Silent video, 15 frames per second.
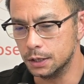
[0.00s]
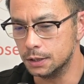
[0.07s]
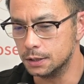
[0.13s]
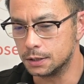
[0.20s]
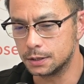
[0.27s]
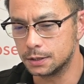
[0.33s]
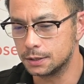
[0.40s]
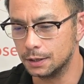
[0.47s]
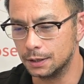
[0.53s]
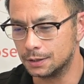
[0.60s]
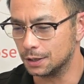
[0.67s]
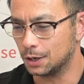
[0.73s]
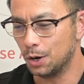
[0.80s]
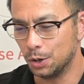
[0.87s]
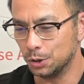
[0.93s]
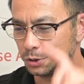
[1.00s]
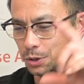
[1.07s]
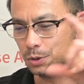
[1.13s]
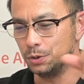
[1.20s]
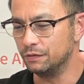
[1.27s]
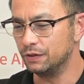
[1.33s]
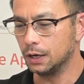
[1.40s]
is, it's a
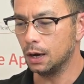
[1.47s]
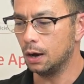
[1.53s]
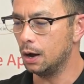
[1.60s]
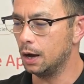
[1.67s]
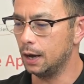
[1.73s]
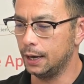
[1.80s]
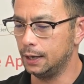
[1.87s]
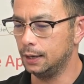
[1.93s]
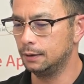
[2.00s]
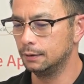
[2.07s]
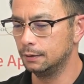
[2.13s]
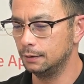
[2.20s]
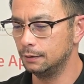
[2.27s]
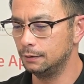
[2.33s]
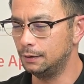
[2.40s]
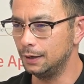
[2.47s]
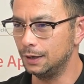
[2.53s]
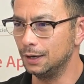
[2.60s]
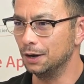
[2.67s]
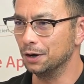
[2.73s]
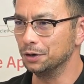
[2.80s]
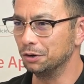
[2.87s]
cartoon of a guy
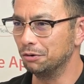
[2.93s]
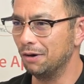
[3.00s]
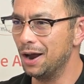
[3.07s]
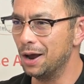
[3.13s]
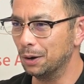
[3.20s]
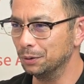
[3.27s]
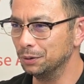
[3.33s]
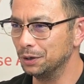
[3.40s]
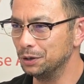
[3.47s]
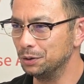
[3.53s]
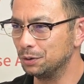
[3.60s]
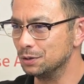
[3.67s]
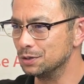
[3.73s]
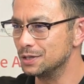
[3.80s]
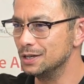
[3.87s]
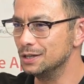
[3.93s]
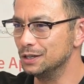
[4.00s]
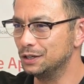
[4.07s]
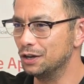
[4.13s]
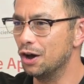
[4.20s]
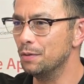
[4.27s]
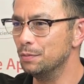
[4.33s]
digging underground, and you can see the
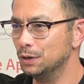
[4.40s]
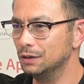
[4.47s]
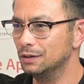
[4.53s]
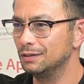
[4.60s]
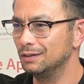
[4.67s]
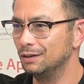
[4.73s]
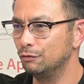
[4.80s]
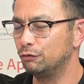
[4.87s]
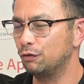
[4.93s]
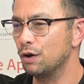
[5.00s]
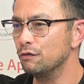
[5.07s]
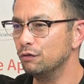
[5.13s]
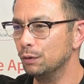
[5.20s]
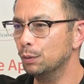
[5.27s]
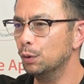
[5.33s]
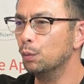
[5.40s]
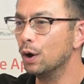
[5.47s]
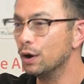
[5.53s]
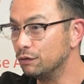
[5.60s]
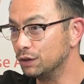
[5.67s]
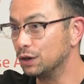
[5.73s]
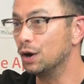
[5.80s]
diamond in front of him, and
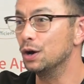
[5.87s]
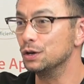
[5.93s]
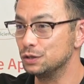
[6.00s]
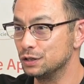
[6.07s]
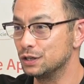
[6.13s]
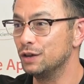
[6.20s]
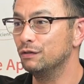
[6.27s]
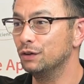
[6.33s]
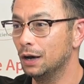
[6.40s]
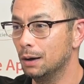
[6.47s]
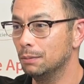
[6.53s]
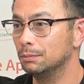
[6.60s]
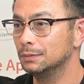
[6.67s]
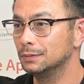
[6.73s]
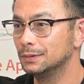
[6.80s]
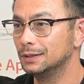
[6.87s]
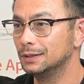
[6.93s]
one of the guys has given up,